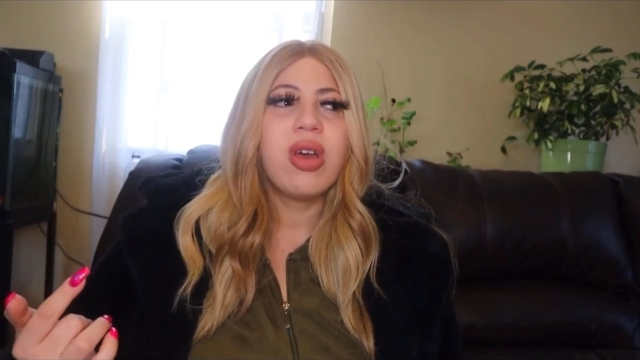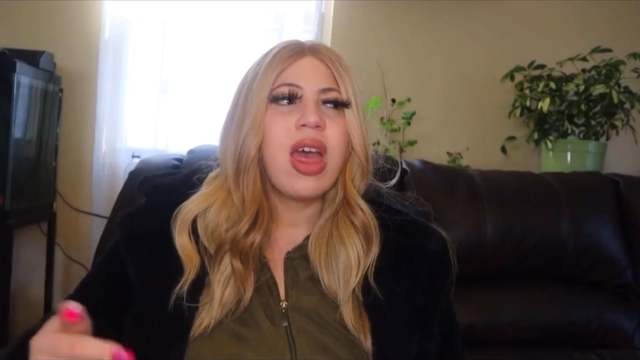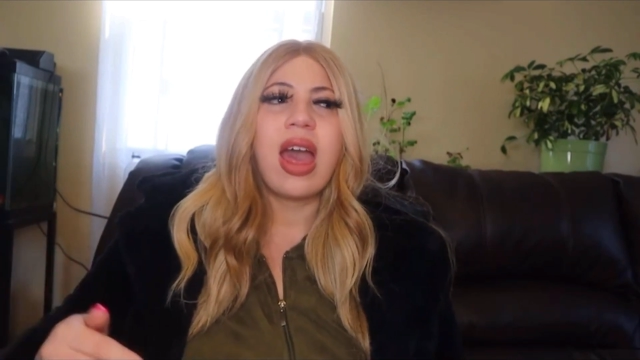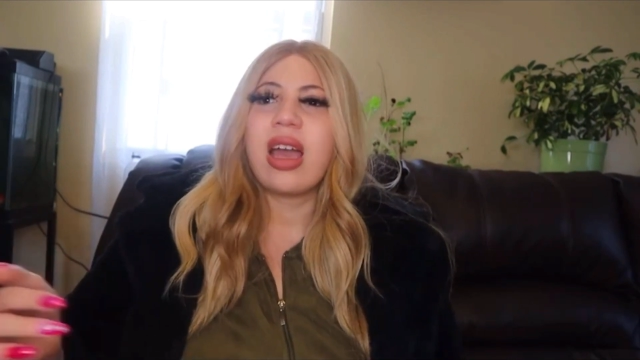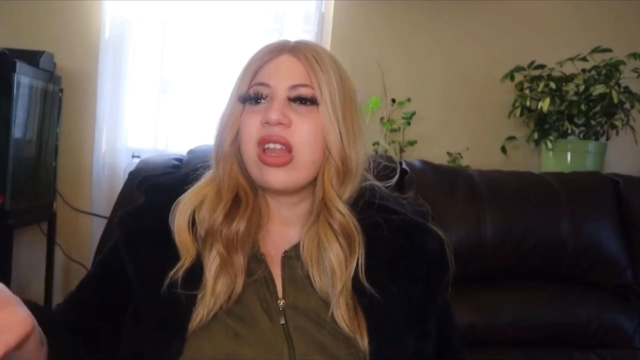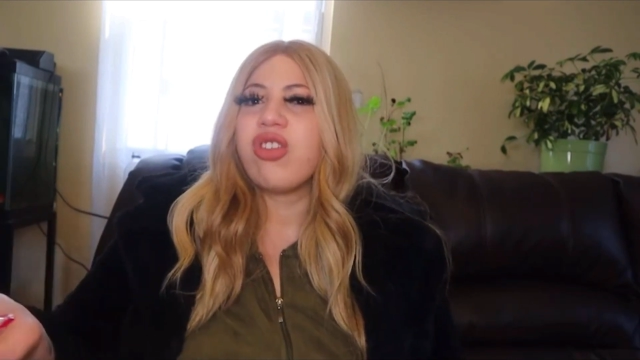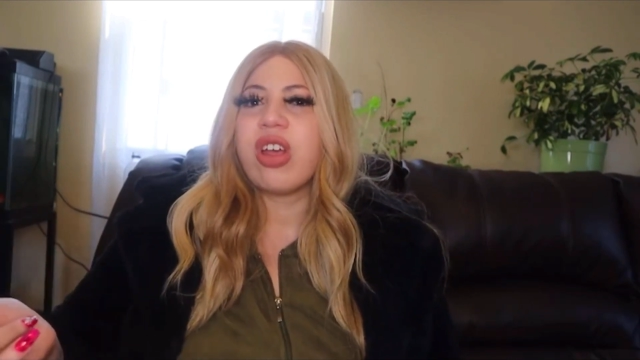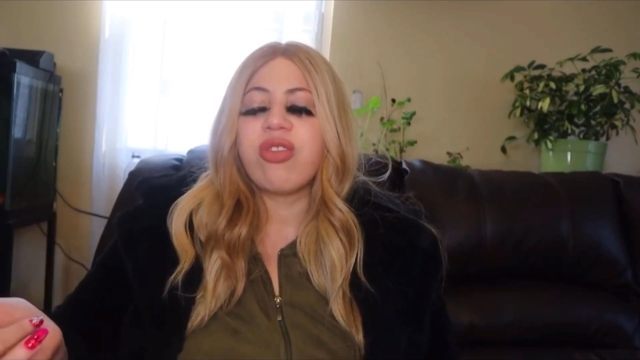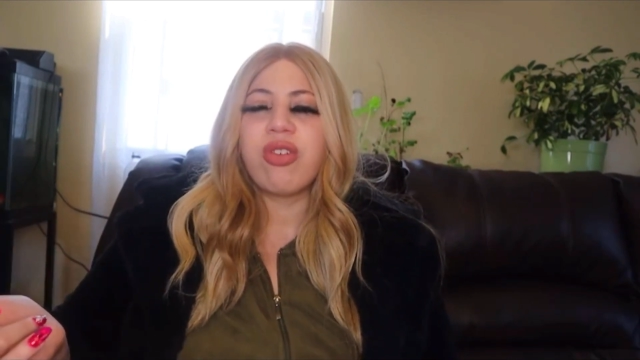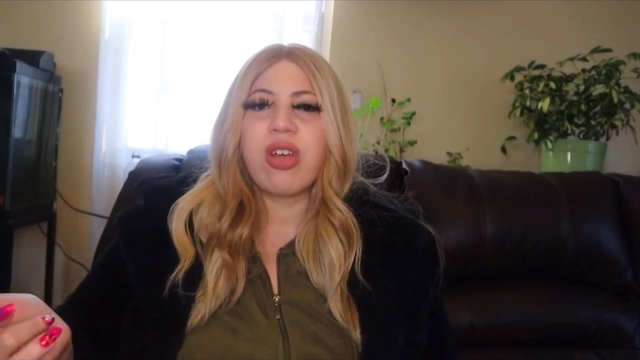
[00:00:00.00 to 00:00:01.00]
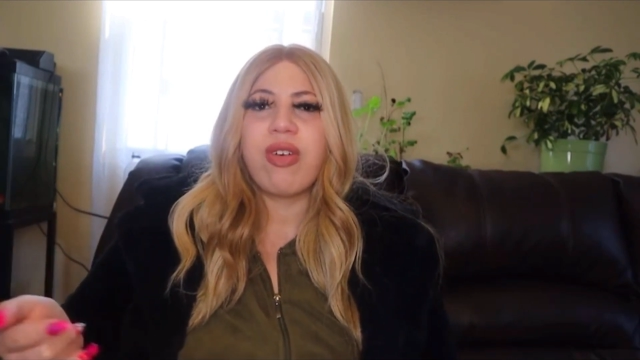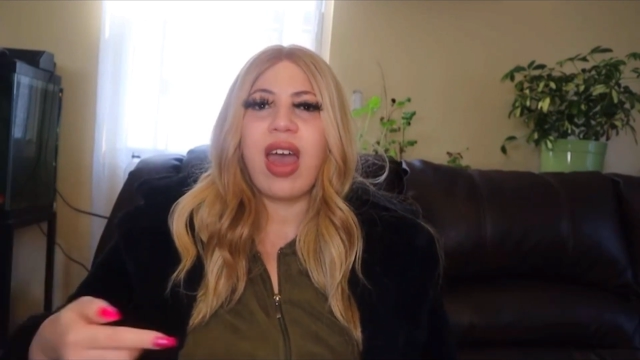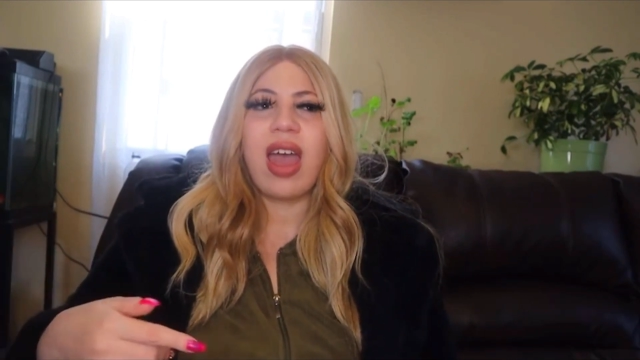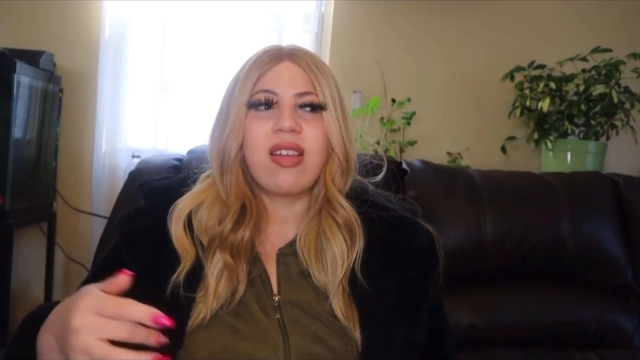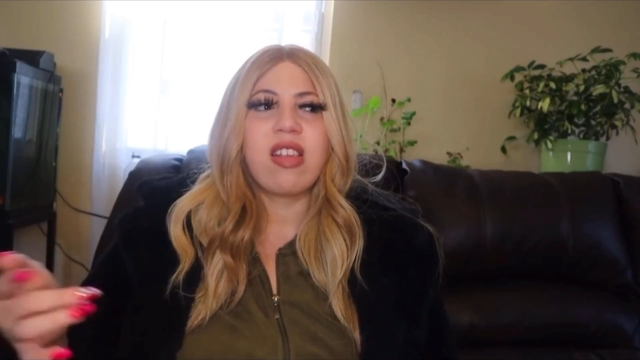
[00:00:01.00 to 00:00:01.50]
I get transferred. If I
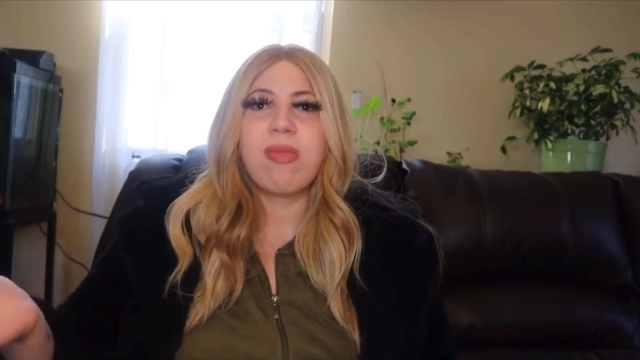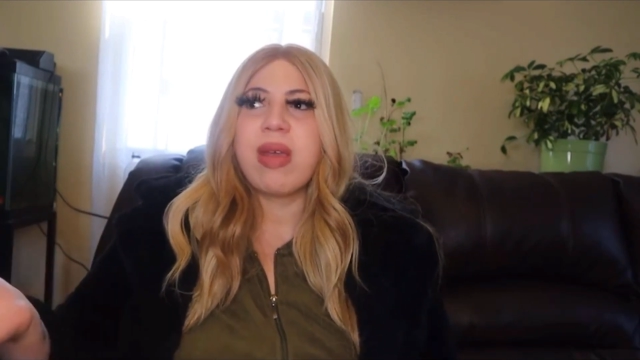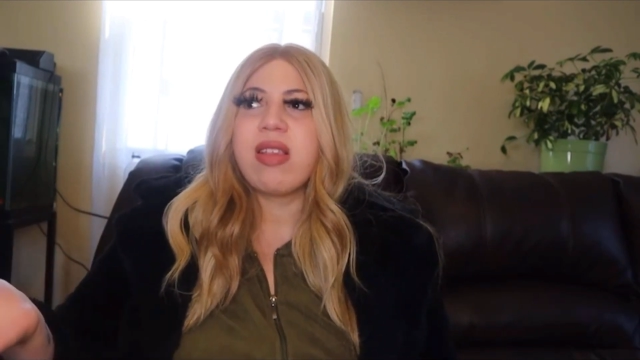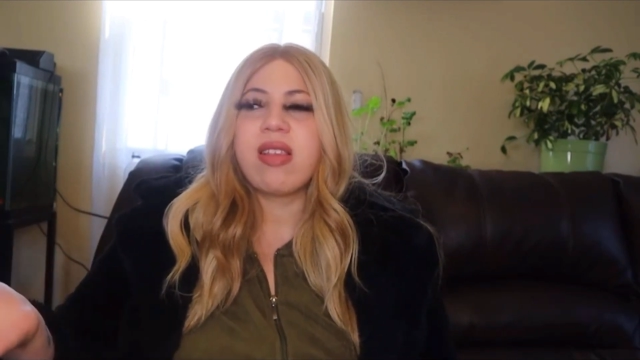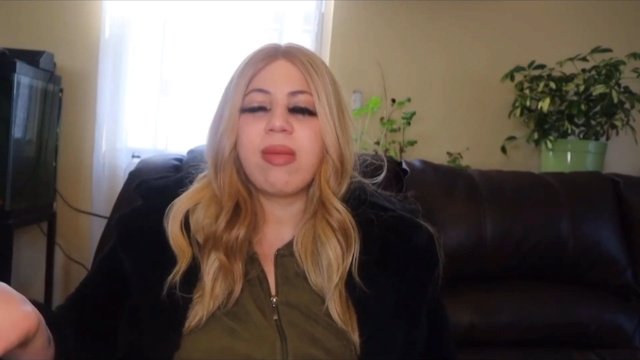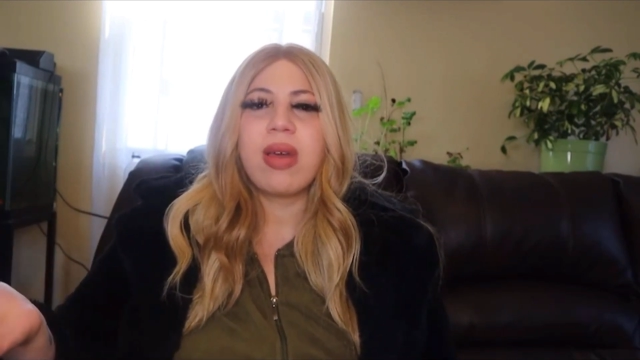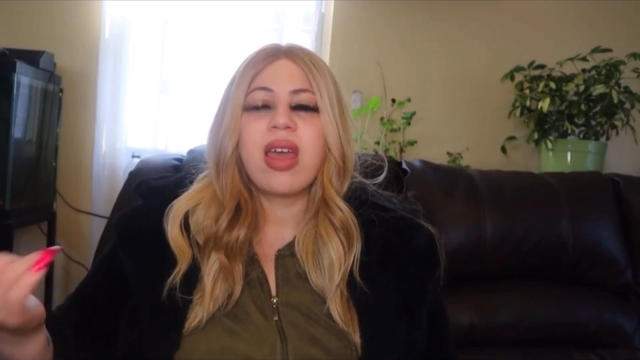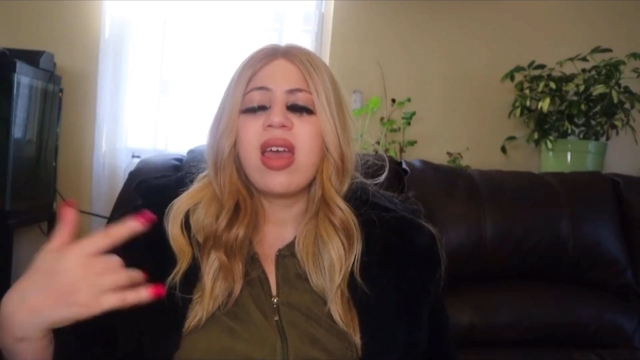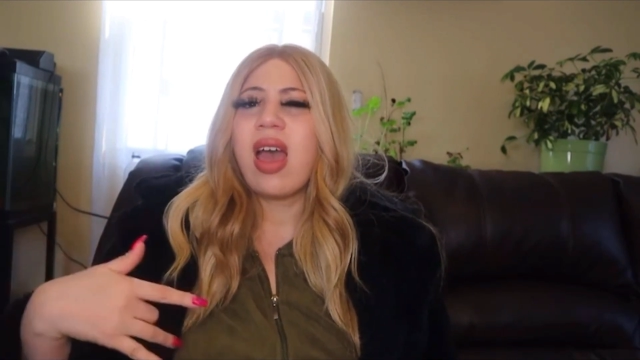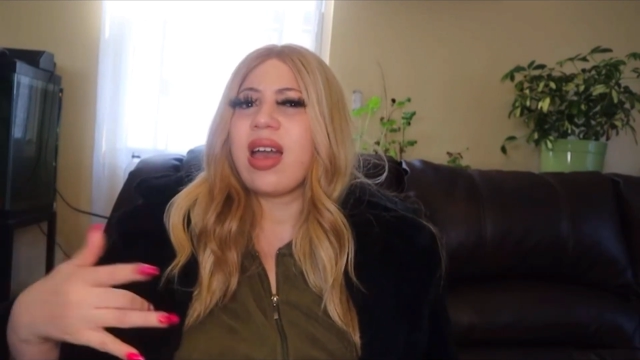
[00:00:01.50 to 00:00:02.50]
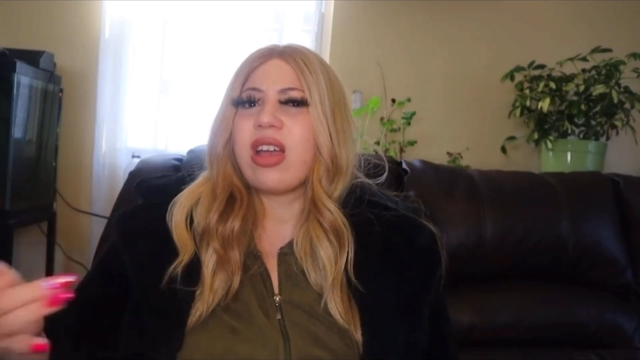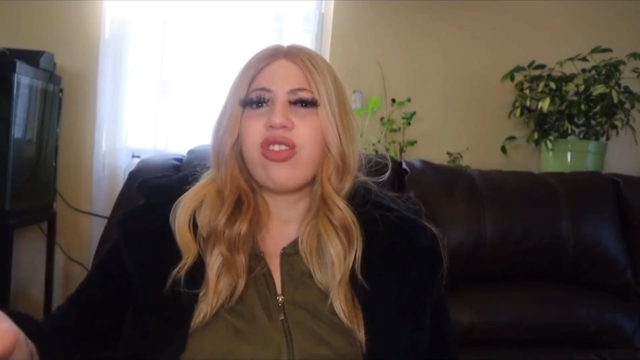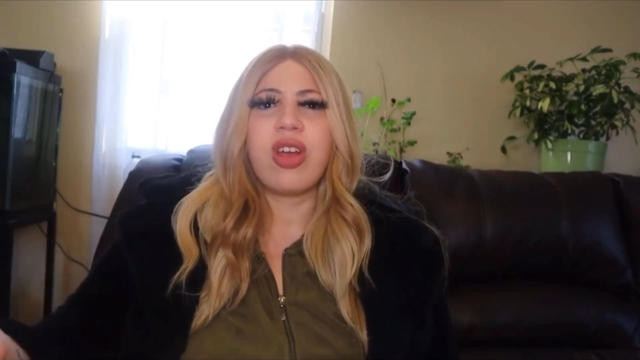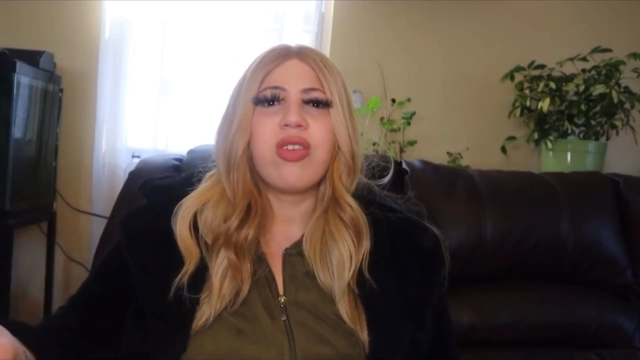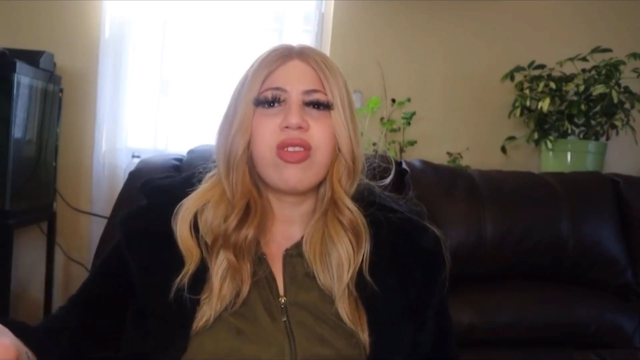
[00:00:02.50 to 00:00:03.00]
ask to speak to somebody, I get
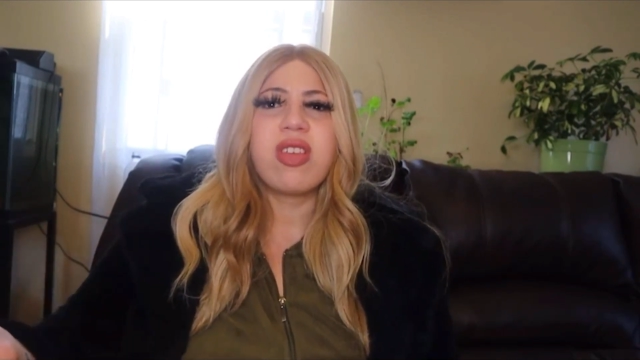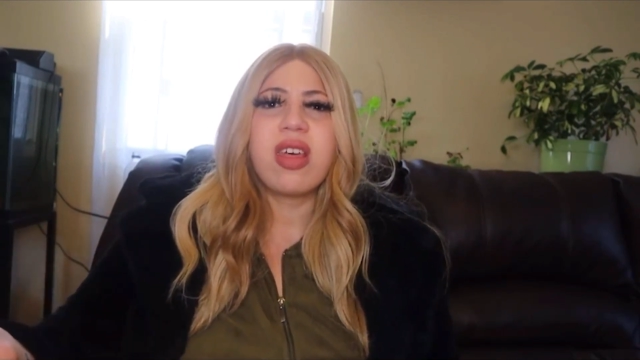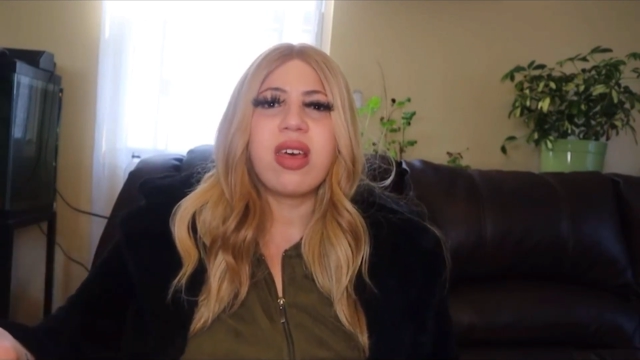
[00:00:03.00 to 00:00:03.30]
transferred to them.